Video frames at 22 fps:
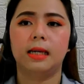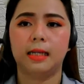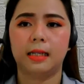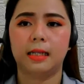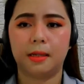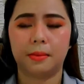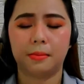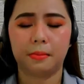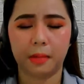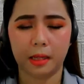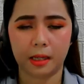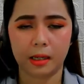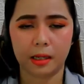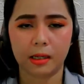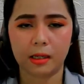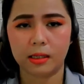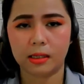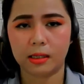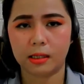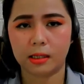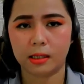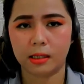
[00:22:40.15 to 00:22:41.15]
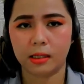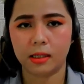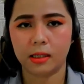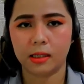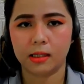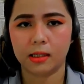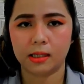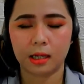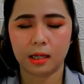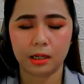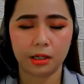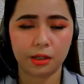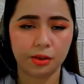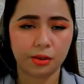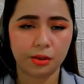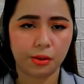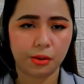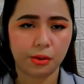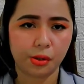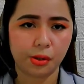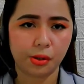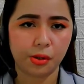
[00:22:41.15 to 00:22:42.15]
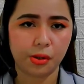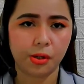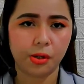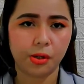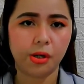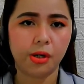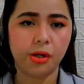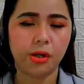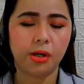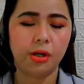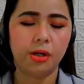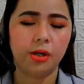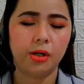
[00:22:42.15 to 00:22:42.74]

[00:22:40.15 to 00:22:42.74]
the maid tended to her,